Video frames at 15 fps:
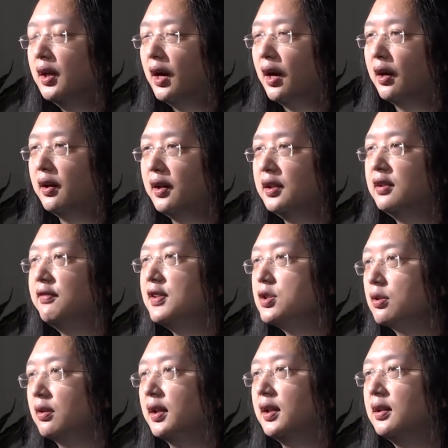Uh,
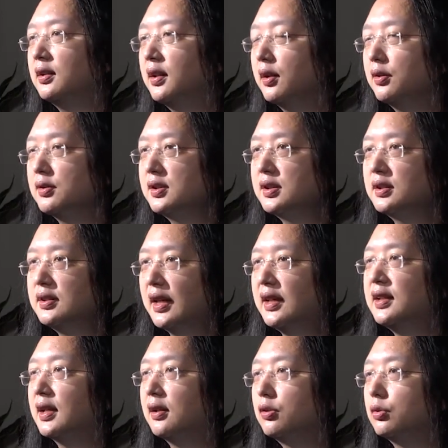individually, those
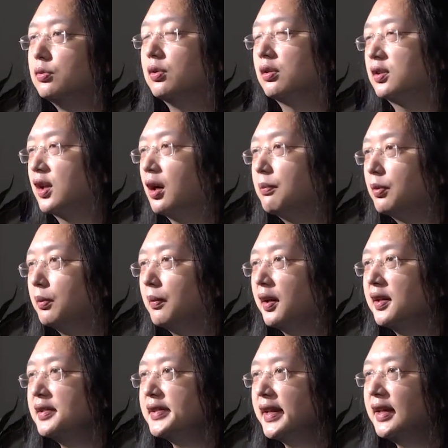data do not
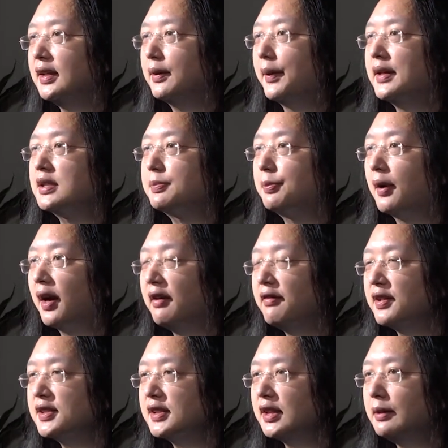compromise anyone's
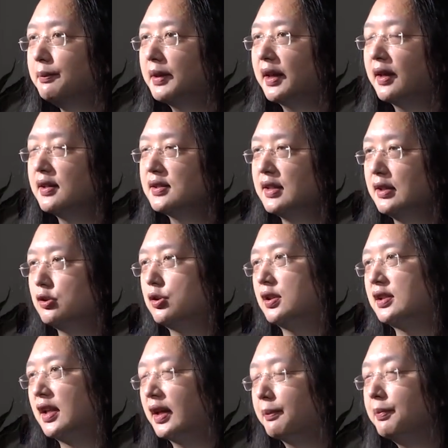privacy because it's
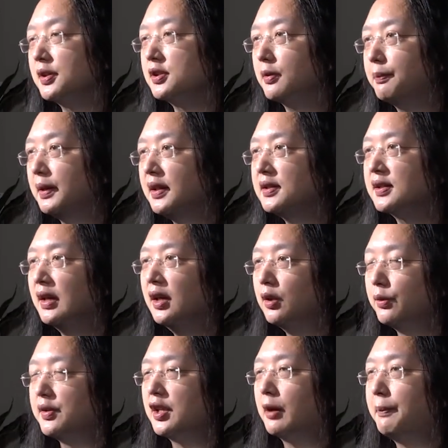just like puzzle piece
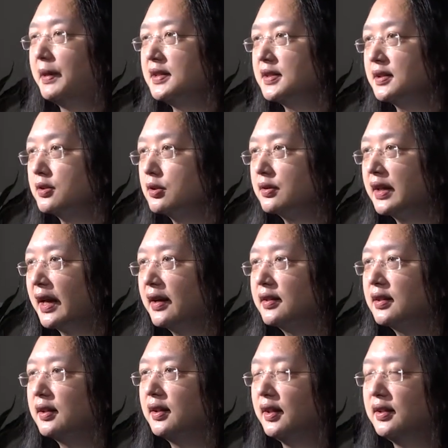without piecing
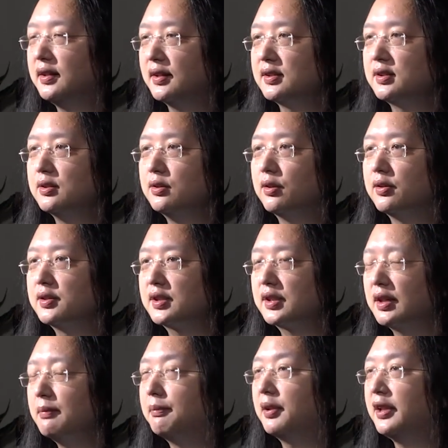together. It does not
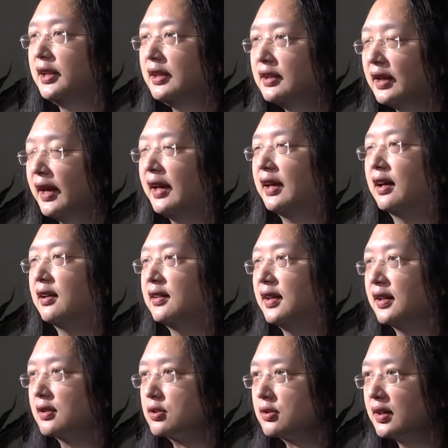complete a
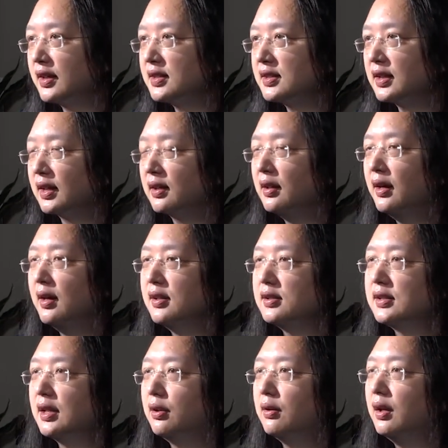contact tracing.
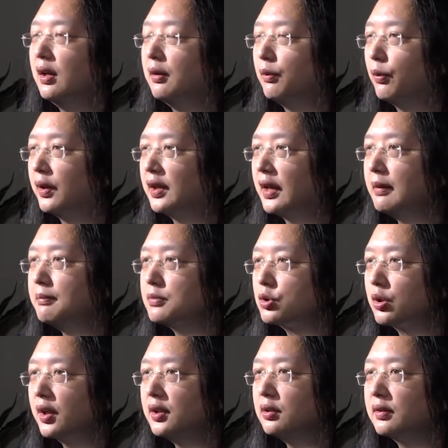So what I'm
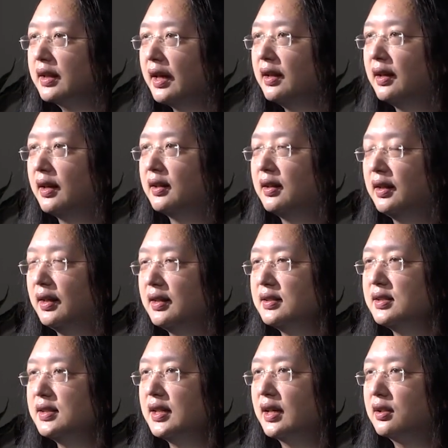trying to get at
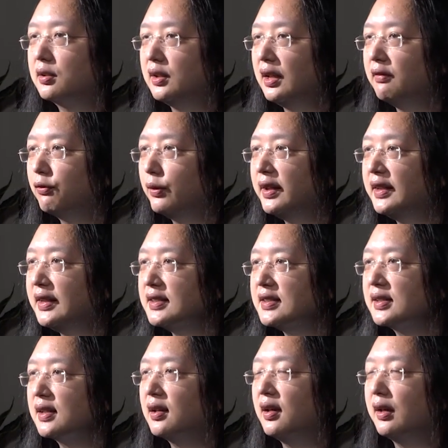is that if we
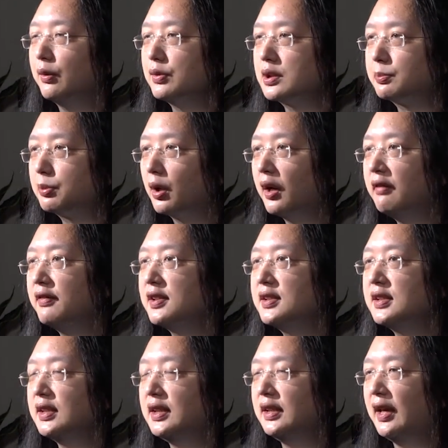design with
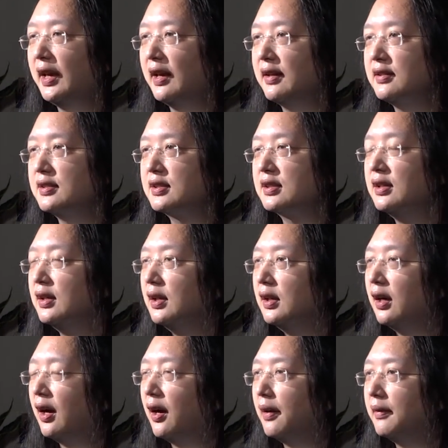privacy and
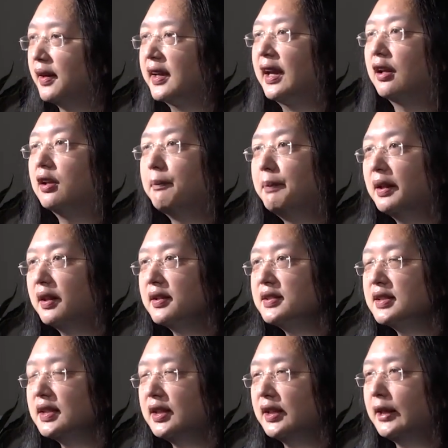uh,
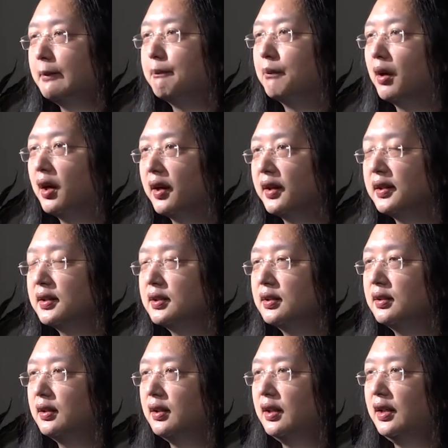accountability in mind
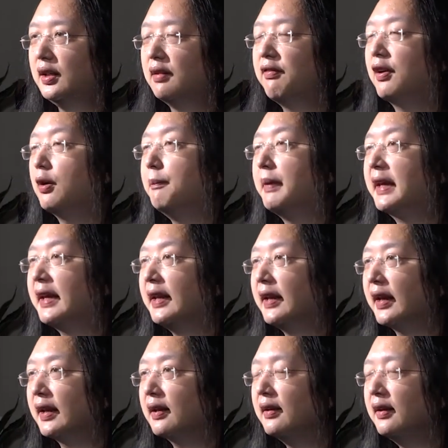in the very
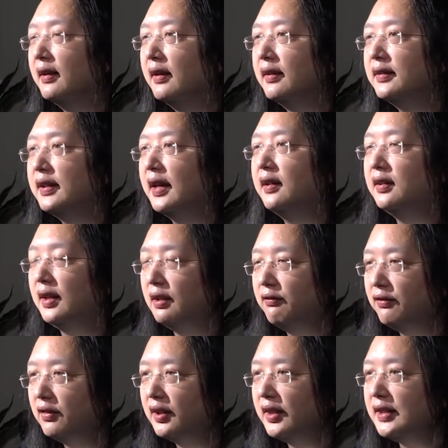beginning, then
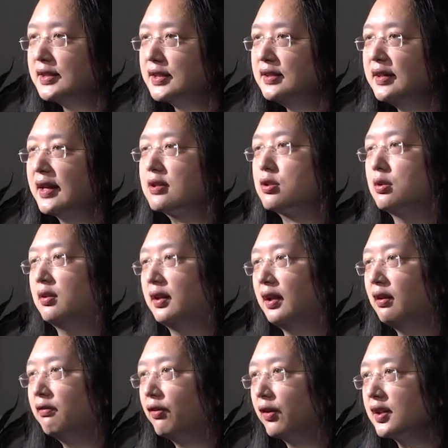it leads naturally,
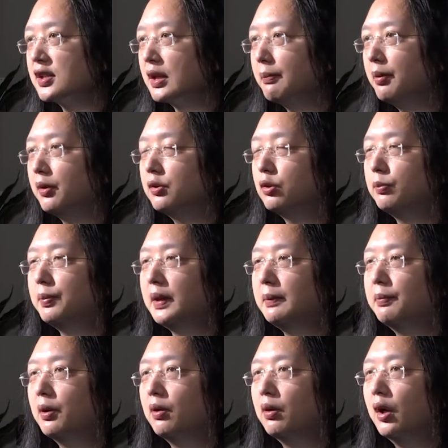for example, to
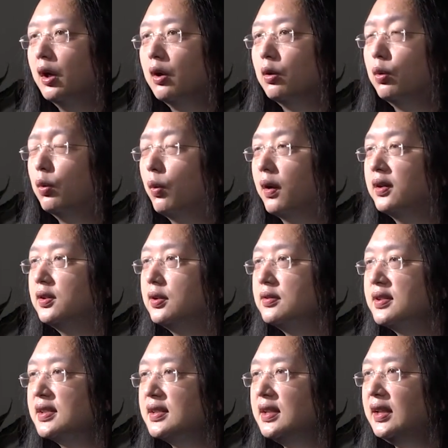people who want to
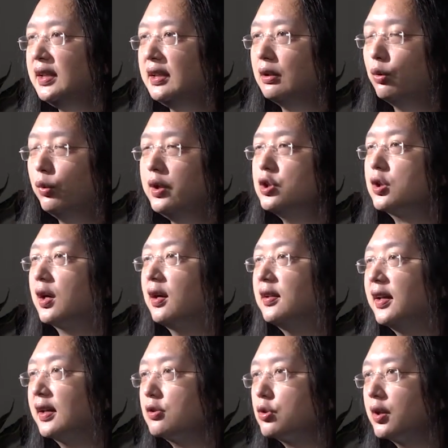see which
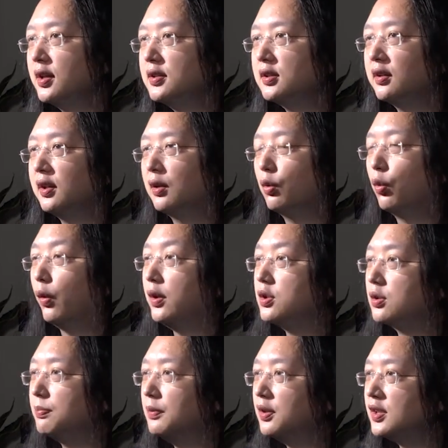contact tracer in
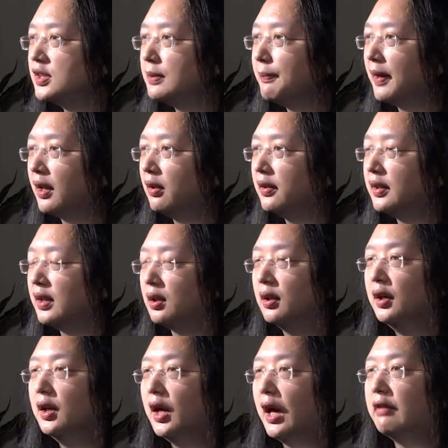which municipality
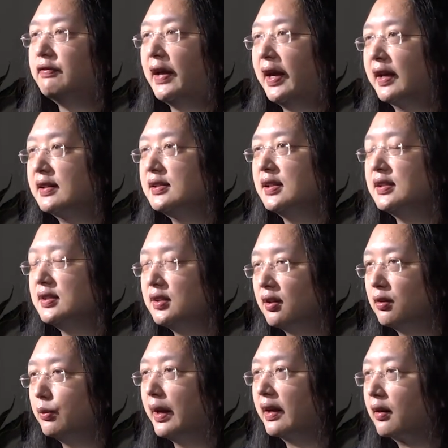have accessed
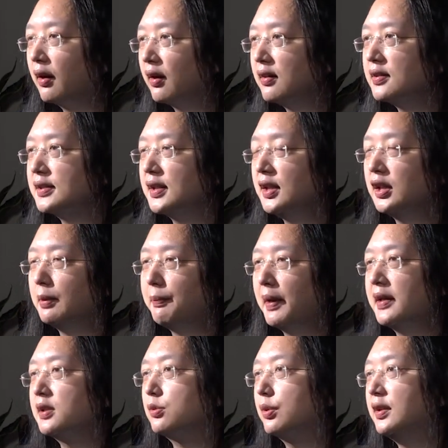their records in the
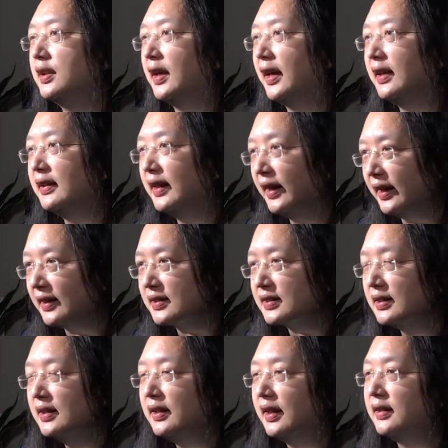past 28
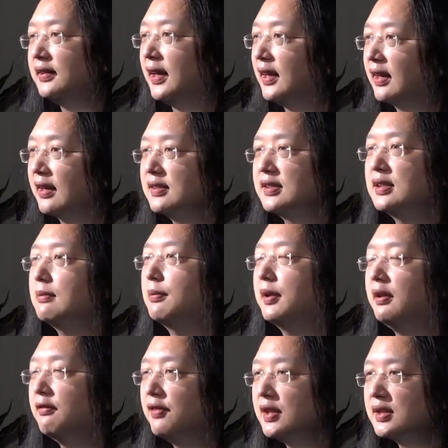days, and they can
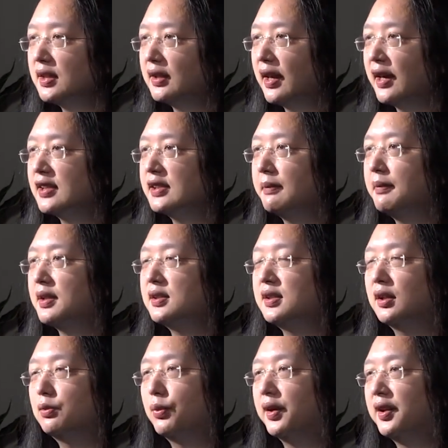simply visit
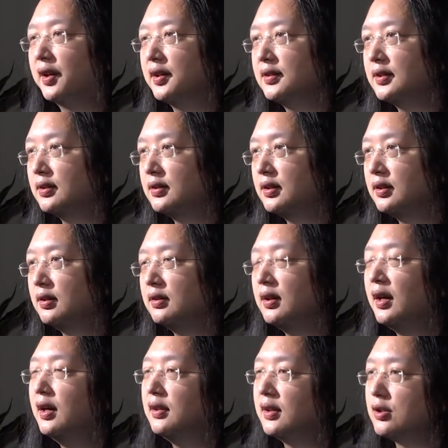sms.1922,
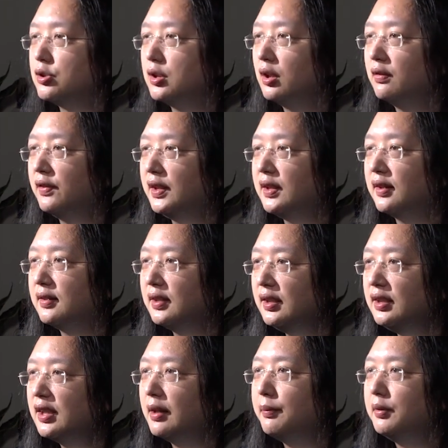the
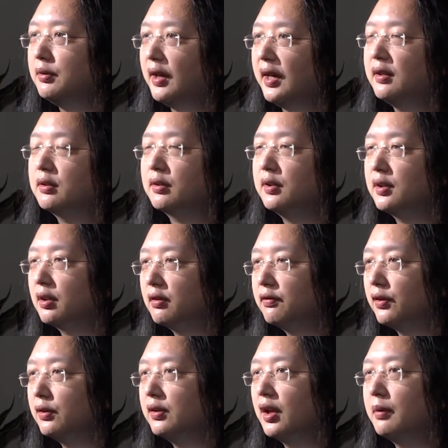gov.tw, entering their
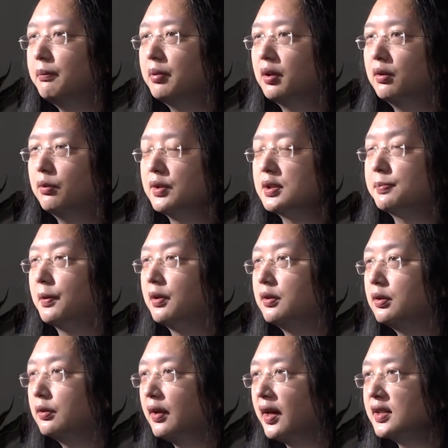phone number, respond
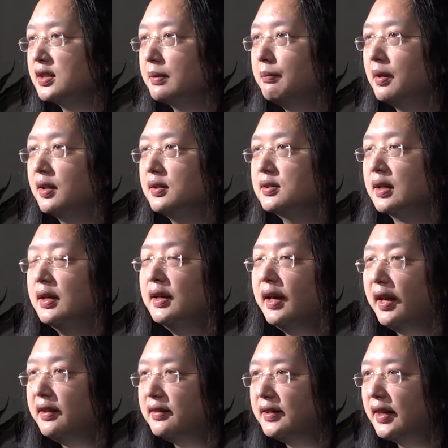to a SMS,
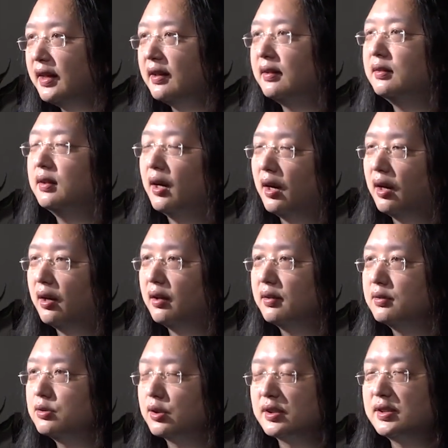and then
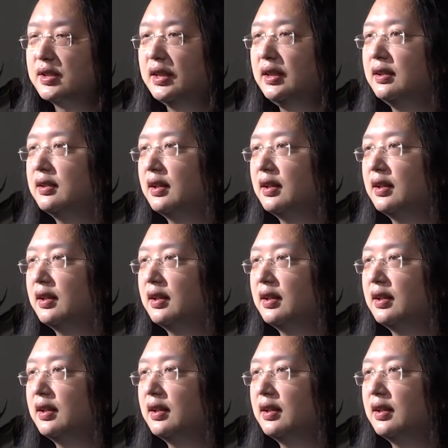uh, just see